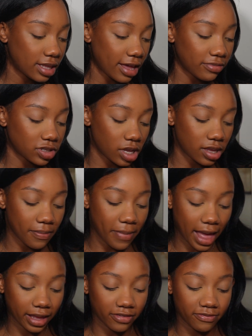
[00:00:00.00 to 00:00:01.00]
that was on the
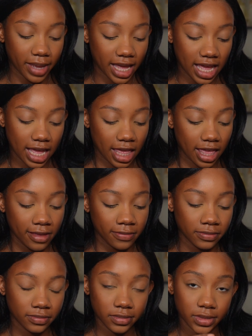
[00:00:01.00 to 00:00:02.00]
back of my hand,
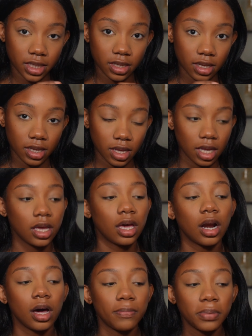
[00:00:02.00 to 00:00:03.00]

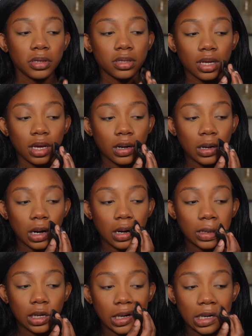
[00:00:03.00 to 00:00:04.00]
and I'll put that
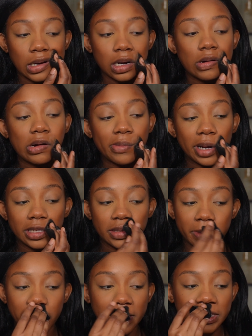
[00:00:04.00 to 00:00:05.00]
down here where my
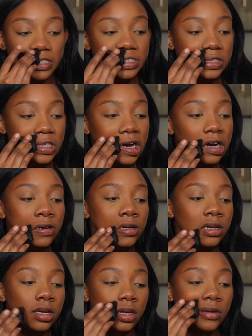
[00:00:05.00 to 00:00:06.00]
smile lines are,
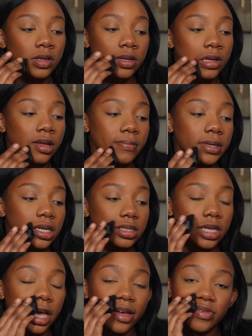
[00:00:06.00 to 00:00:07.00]

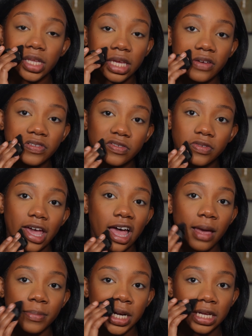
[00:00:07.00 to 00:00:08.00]
because I have the gift of
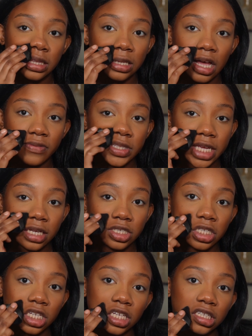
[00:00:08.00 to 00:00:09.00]
gab and I love saying
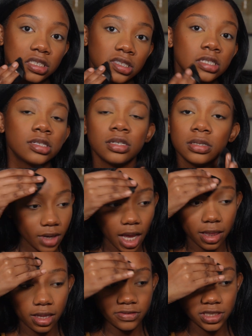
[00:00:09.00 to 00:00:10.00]
cheese.
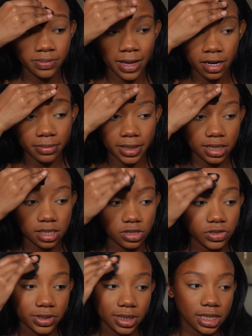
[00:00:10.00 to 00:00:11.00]
I love this powder because it
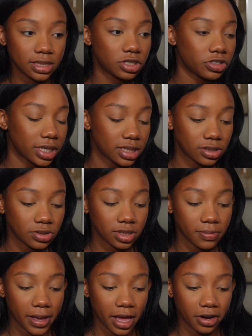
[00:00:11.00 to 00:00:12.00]
truly is a
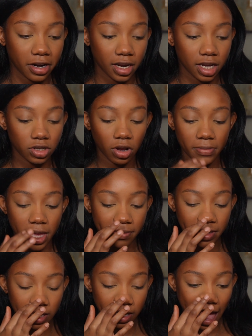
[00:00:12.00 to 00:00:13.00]
translucent powder. It don't make
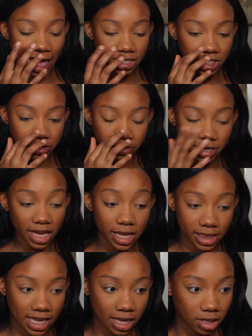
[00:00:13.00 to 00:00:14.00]
me look ashy or
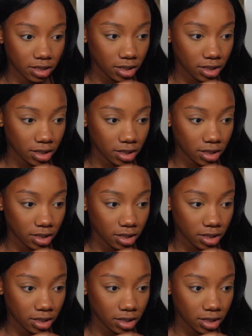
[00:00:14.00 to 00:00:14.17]
nothing.